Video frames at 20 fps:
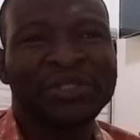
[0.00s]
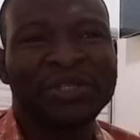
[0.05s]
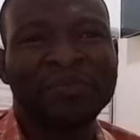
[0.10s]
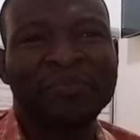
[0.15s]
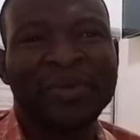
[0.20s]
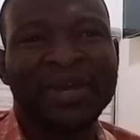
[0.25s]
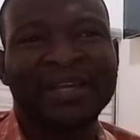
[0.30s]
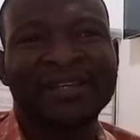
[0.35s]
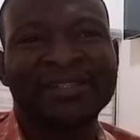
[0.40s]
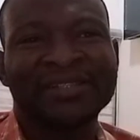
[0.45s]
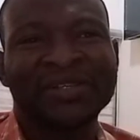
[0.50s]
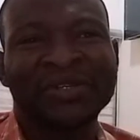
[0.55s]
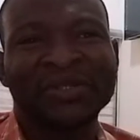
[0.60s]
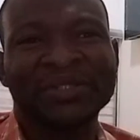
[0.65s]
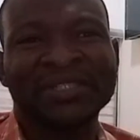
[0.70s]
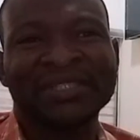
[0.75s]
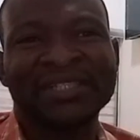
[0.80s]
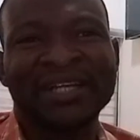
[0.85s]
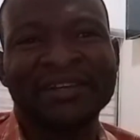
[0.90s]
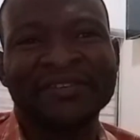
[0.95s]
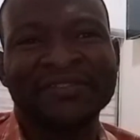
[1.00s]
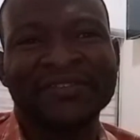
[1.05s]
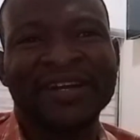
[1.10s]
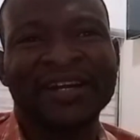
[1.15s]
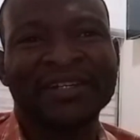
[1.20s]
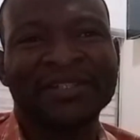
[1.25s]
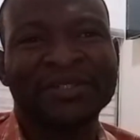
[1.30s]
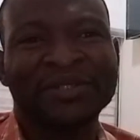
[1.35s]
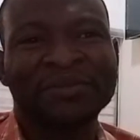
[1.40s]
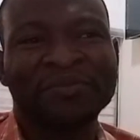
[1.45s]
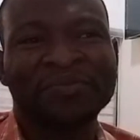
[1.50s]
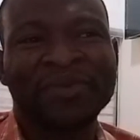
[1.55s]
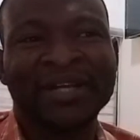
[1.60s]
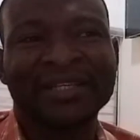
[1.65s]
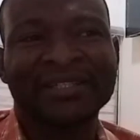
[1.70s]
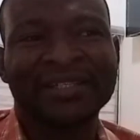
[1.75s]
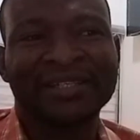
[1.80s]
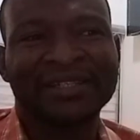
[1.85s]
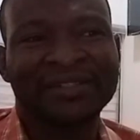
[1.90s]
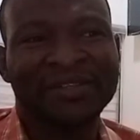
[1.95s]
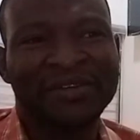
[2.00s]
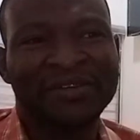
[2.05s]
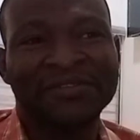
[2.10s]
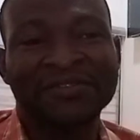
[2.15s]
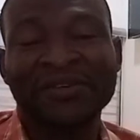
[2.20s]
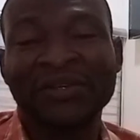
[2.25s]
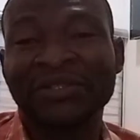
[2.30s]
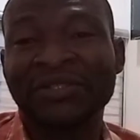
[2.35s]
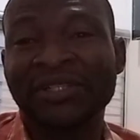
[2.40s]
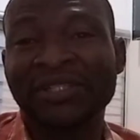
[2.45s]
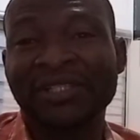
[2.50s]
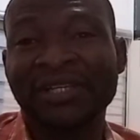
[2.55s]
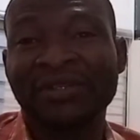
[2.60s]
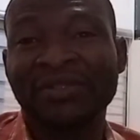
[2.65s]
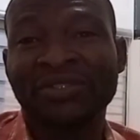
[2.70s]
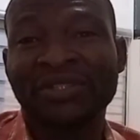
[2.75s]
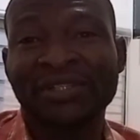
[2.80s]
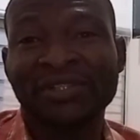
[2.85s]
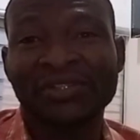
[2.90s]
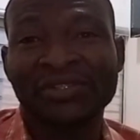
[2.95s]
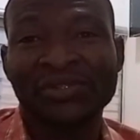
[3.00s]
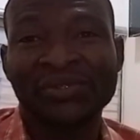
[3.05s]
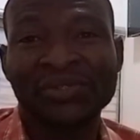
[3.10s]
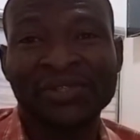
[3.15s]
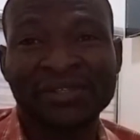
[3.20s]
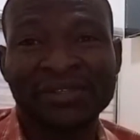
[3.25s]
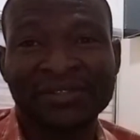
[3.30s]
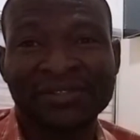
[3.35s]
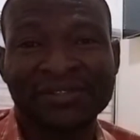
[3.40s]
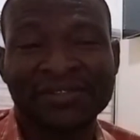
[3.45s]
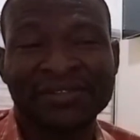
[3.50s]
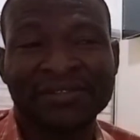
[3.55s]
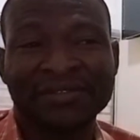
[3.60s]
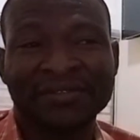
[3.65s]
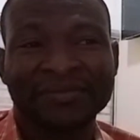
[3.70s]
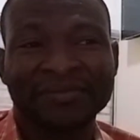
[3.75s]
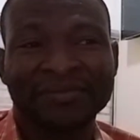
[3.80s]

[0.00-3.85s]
depends on diffraction pattern of ultrasound transducers.